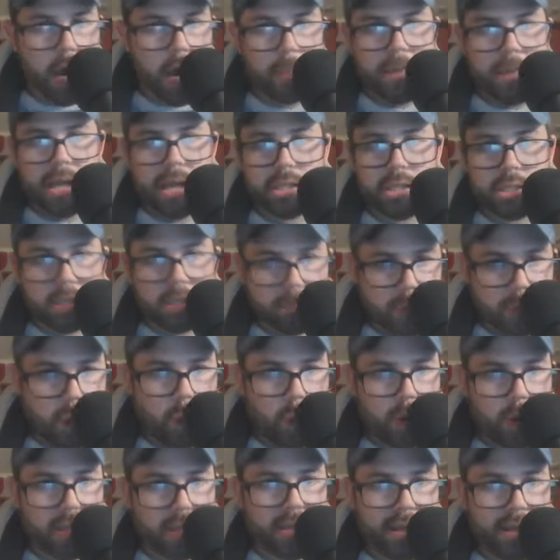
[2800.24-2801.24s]
up and
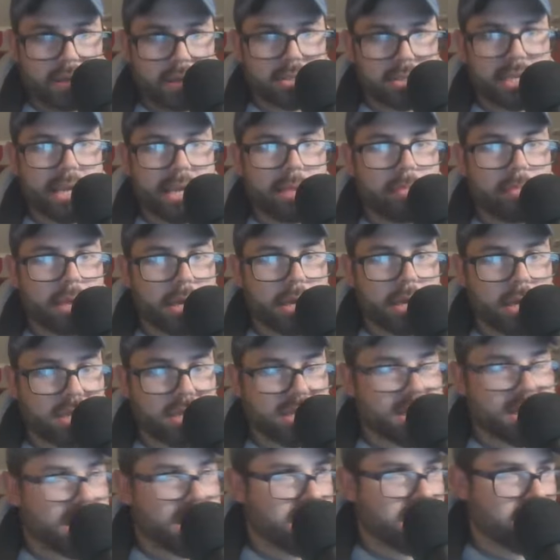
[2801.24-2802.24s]
supported their team
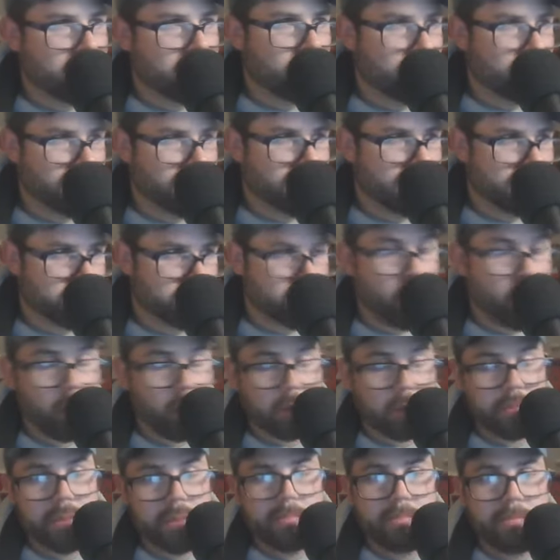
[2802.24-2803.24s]
because they knew that this
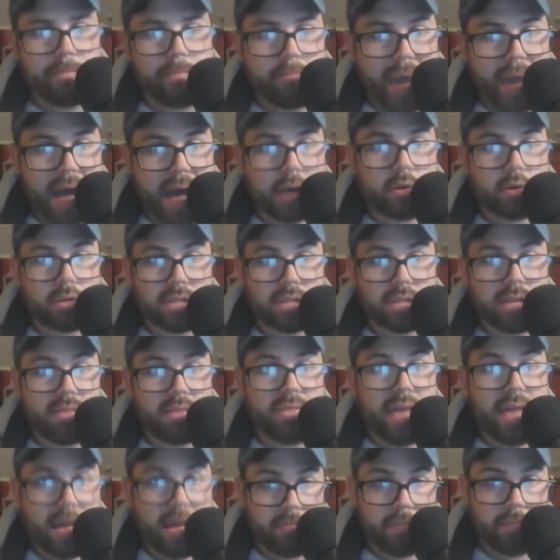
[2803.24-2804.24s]
tournament mattered to
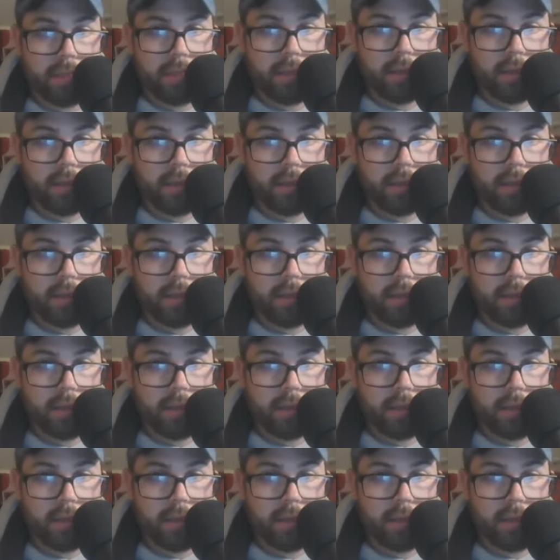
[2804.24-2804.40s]
them.